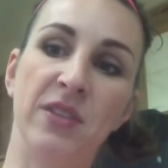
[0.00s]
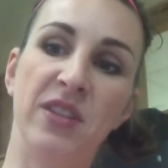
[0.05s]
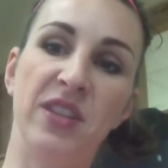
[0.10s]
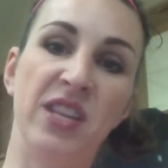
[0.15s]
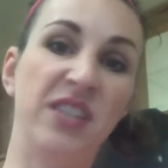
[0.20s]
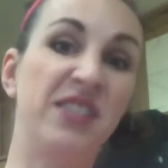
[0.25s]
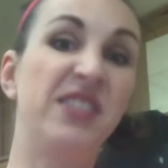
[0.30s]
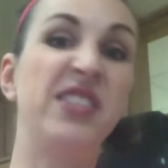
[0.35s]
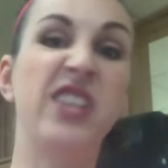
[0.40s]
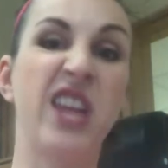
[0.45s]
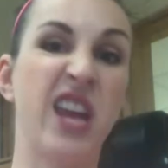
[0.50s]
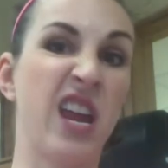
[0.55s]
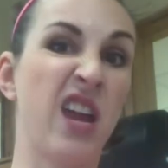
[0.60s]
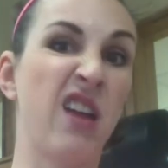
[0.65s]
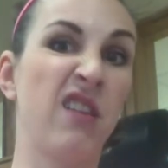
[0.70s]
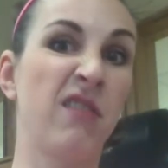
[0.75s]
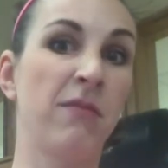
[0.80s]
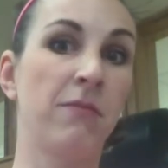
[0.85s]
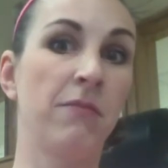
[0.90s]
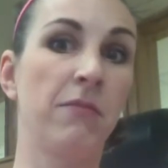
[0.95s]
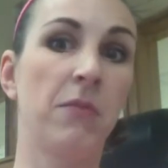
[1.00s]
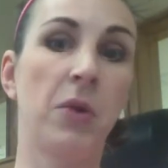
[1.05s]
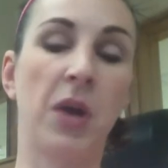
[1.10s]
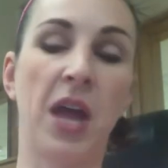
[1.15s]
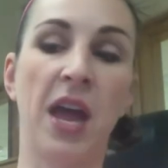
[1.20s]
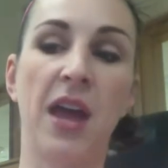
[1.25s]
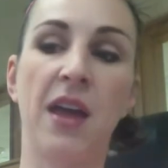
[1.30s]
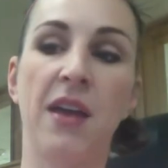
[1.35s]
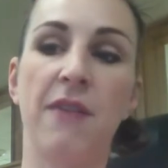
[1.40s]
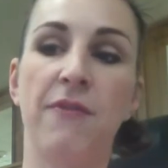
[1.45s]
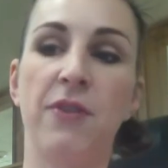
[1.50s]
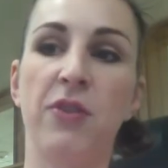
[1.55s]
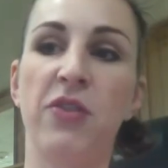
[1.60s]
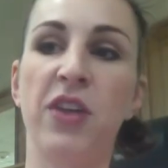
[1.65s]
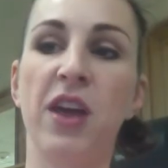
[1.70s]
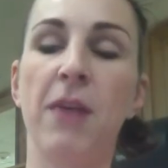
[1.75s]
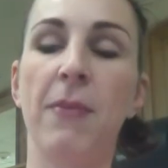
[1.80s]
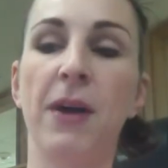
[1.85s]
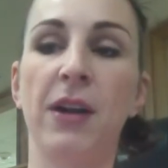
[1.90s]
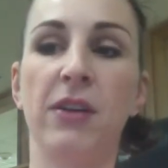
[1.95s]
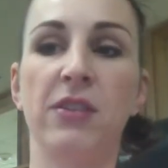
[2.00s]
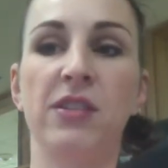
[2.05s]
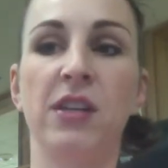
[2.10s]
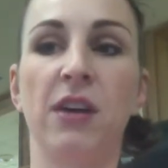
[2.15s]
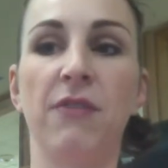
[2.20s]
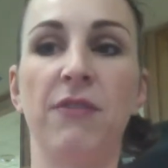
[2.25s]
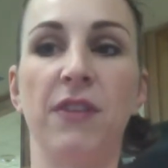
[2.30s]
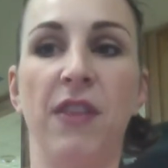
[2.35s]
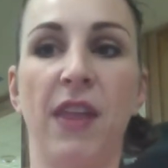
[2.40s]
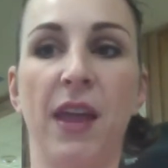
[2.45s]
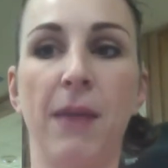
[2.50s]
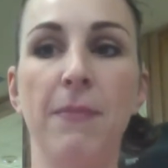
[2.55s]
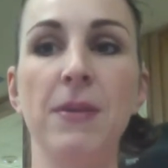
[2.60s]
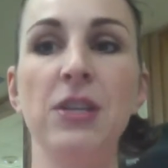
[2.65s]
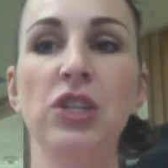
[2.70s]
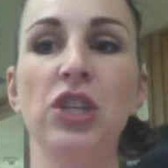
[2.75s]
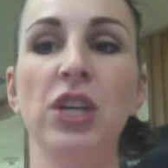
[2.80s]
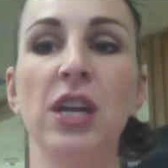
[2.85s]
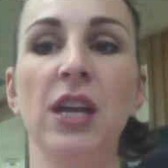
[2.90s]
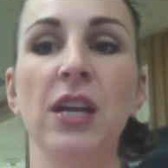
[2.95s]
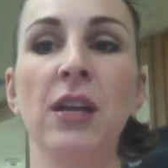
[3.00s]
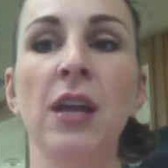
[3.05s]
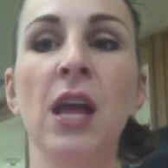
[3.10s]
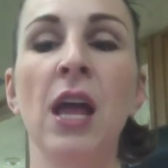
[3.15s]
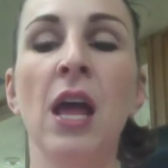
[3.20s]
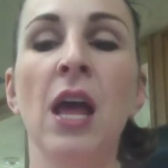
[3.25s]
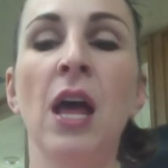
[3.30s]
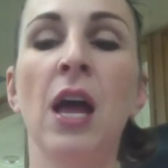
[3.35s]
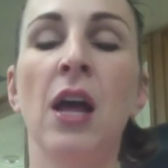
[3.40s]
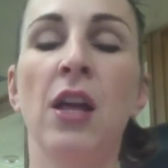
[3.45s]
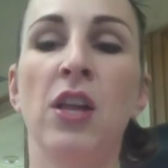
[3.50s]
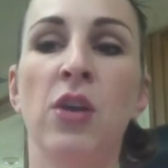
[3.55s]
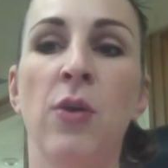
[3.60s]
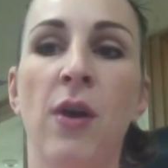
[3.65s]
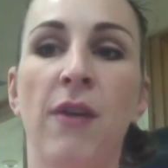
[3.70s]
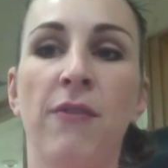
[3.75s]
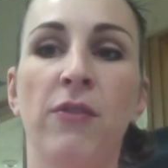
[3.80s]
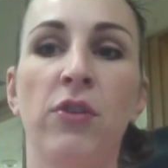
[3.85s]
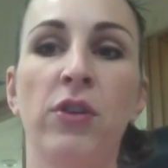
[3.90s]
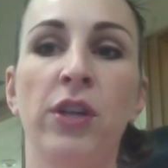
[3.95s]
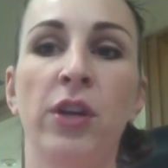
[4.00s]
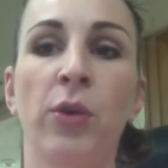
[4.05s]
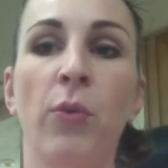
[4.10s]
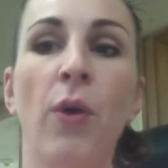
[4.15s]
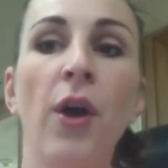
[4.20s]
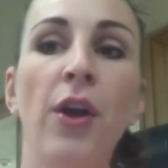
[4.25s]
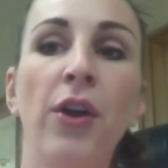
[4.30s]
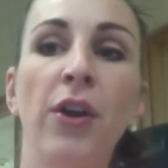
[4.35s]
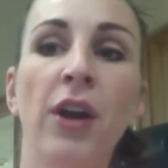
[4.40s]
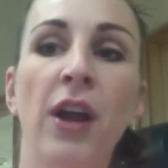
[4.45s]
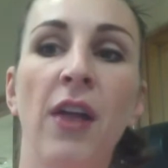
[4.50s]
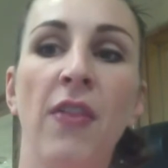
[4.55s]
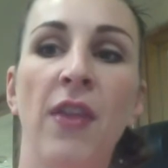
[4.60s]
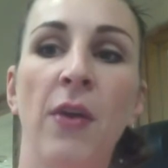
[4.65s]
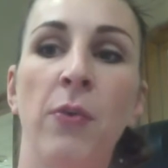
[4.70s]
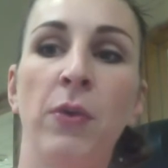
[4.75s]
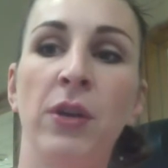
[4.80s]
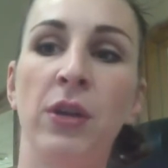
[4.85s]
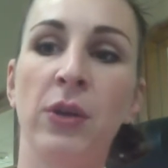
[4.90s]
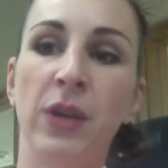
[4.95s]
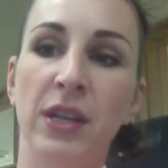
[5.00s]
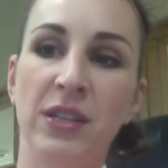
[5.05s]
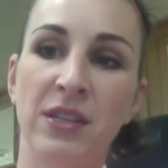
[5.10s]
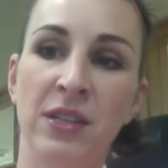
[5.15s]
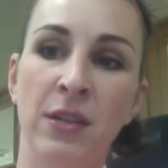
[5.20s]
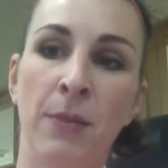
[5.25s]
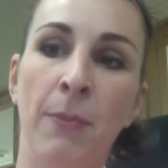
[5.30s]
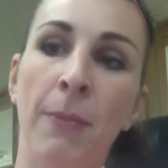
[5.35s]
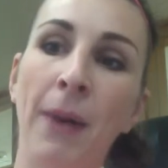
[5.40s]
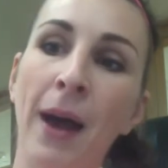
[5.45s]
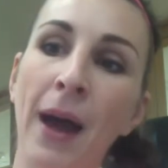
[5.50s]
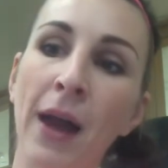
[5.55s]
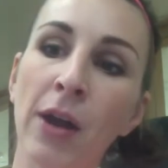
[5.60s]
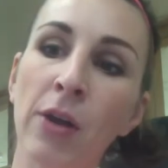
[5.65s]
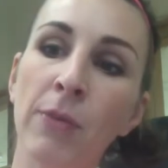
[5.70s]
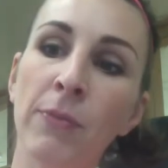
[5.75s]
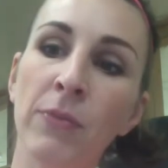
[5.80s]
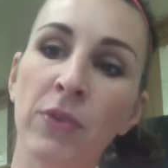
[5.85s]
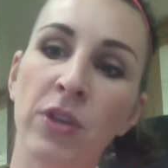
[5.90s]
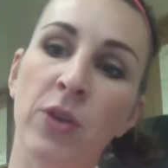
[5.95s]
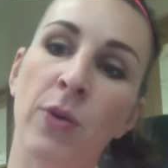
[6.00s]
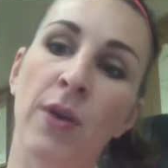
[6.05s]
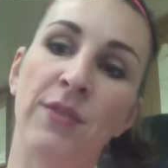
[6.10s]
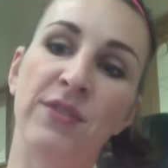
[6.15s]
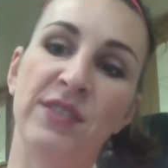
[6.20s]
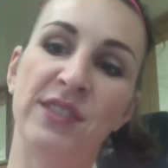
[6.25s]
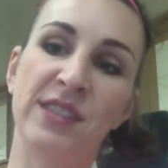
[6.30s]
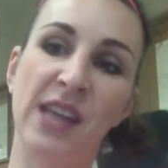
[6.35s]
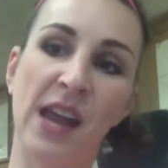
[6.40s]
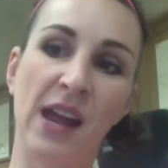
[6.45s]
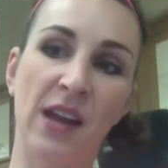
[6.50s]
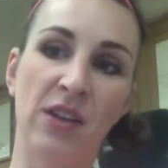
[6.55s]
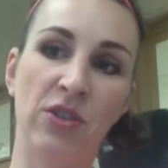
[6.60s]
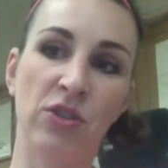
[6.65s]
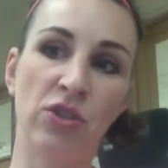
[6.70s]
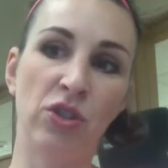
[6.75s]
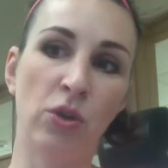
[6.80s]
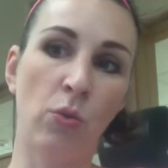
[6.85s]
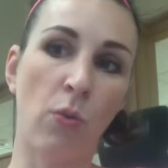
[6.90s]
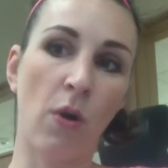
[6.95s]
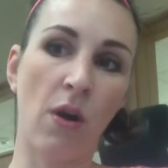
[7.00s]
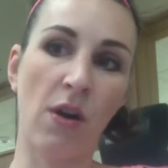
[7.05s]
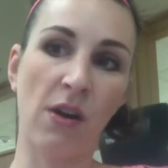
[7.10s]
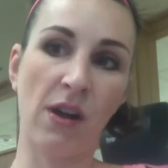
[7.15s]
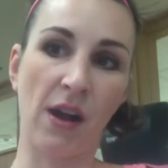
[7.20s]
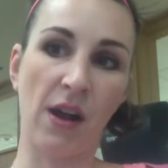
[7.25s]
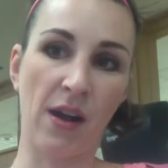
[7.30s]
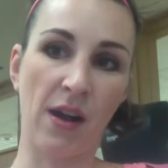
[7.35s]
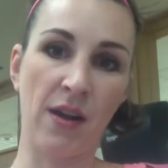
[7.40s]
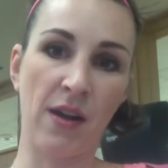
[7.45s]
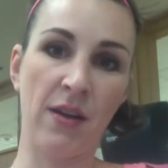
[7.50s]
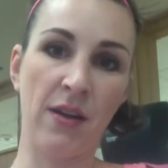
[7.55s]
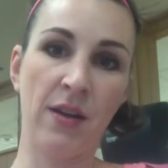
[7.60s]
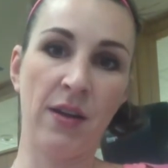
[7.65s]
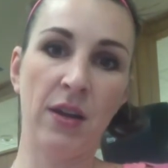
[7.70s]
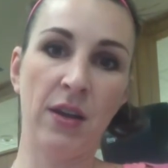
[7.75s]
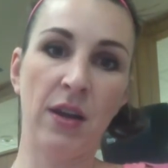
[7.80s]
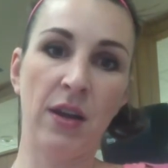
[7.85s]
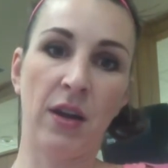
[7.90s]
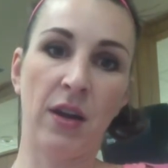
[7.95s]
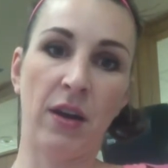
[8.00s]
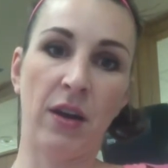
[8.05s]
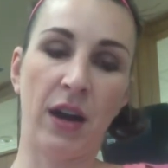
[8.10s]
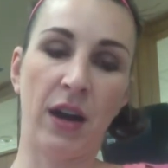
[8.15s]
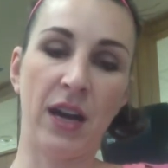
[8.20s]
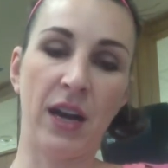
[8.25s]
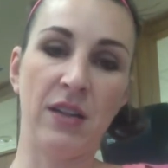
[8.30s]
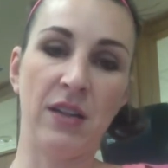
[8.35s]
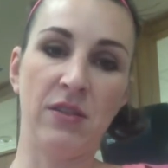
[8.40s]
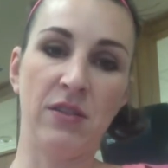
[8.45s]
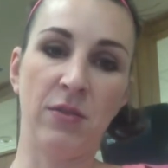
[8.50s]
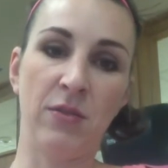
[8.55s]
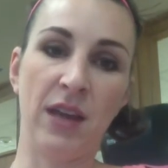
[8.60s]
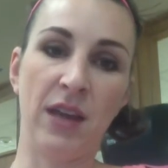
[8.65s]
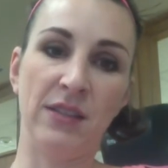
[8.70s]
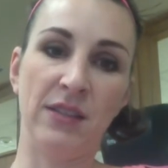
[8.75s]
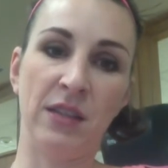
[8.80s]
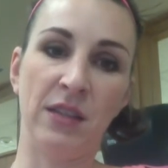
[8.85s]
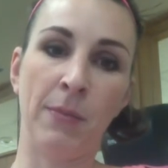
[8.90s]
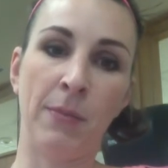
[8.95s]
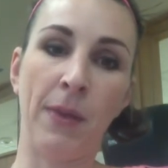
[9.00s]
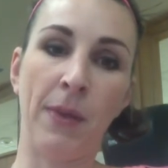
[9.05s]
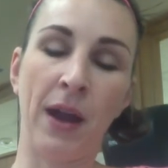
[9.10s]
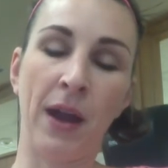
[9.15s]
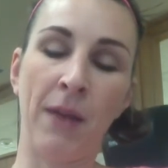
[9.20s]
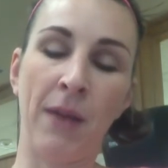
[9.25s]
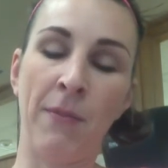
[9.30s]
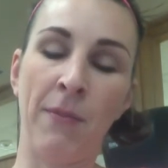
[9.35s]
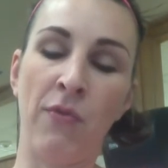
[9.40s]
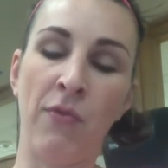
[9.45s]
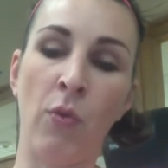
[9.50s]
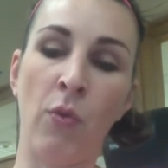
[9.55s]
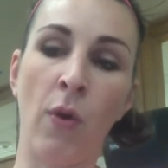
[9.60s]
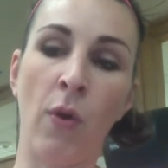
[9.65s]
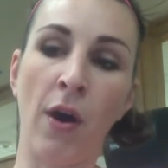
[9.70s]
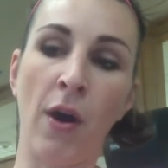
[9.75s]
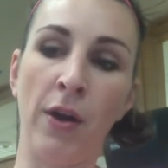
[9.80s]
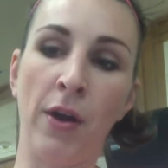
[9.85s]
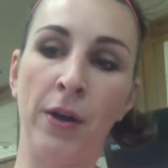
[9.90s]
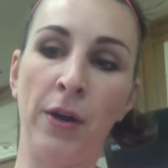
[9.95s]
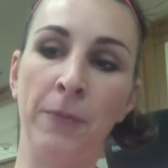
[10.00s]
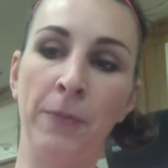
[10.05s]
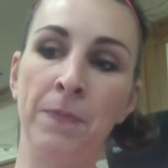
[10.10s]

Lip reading: sea. Okay, if you think about yourself in Lake Michigan, you have clear water, and then when you get to the bottom, you have sand to walk on. All right, and so that's at the bottom of the water.